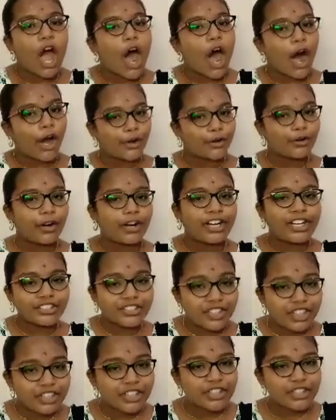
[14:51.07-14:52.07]
Are you
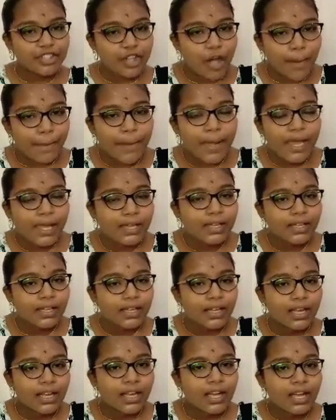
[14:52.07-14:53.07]
understand this topic?
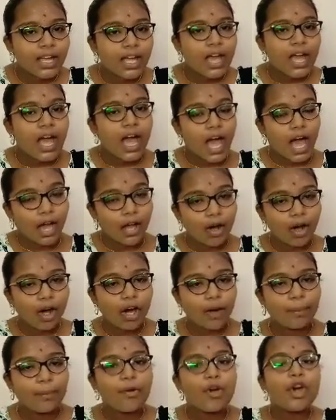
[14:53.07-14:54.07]
I
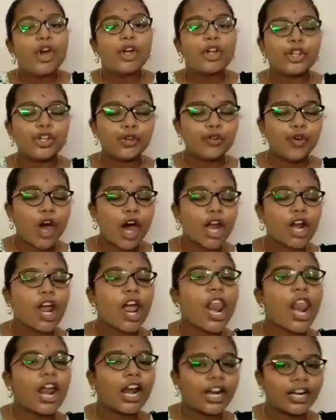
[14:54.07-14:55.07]
hope you are
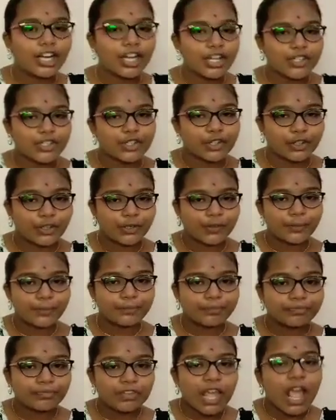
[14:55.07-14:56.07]
all understood.
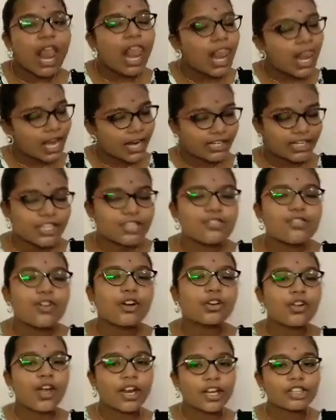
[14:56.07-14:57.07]
Let us go
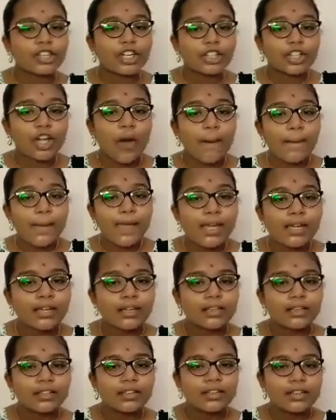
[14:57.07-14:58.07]
to another topic.
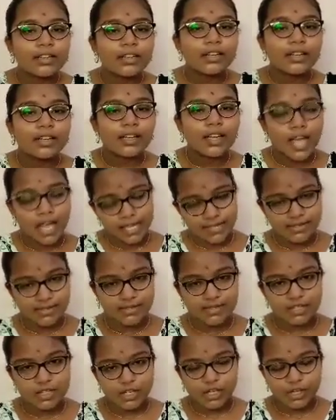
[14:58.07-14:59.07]

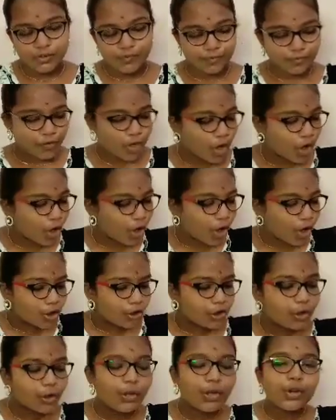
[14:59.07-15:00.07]
Yes.
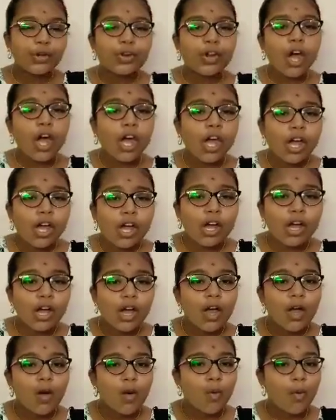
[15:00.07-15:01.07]
Do you know
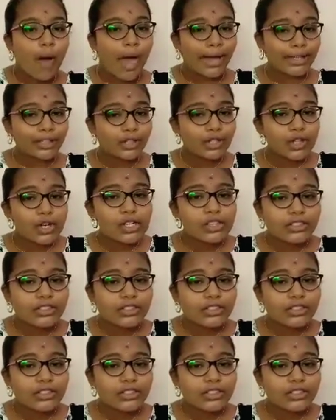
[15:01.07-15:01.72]
vacuole?